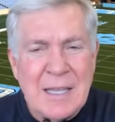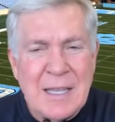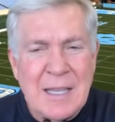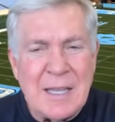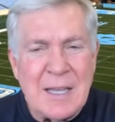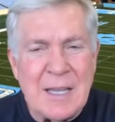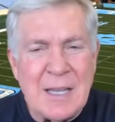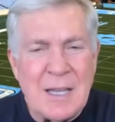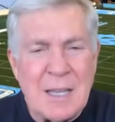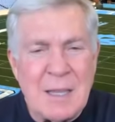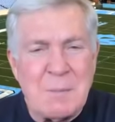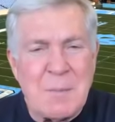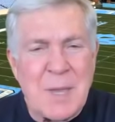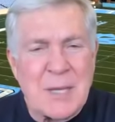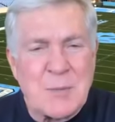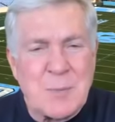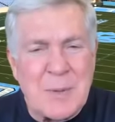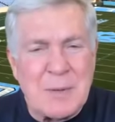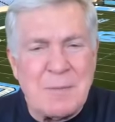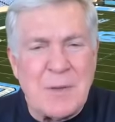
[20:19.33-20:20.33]
Uh, it
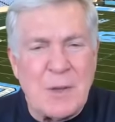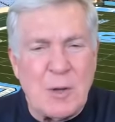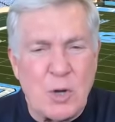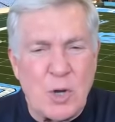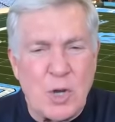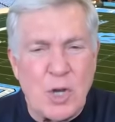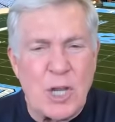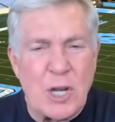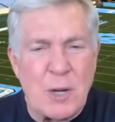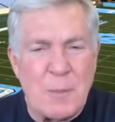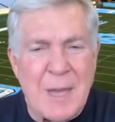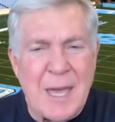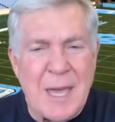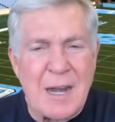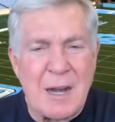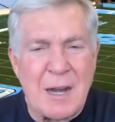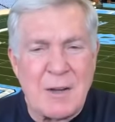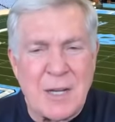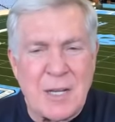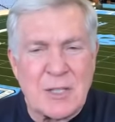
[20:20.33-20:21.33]
makes me feel good about
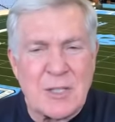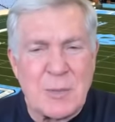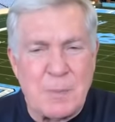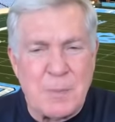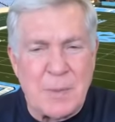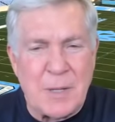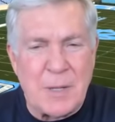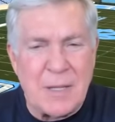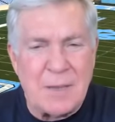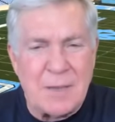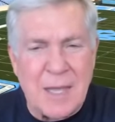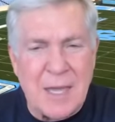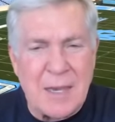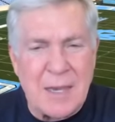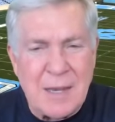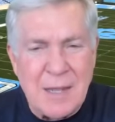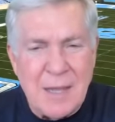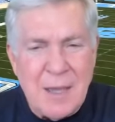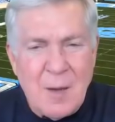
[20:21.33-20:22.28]
our discipline that